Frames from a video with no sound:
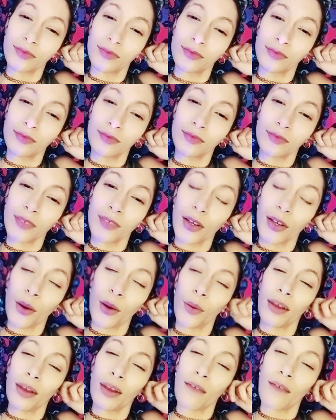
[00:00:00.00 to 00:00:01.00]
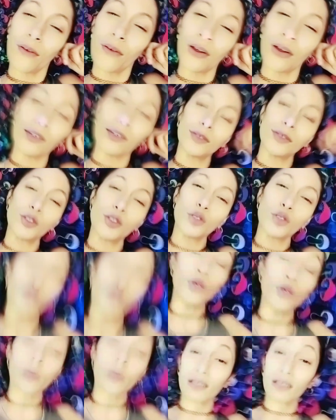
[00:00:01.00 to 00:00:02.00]
You know, whenever
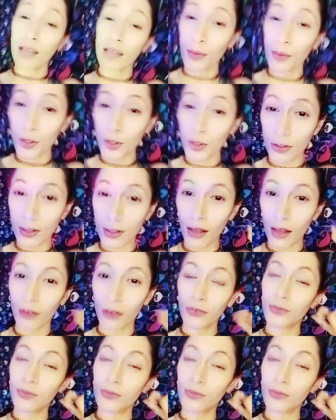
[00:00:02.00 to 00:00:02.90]
you accept yourself,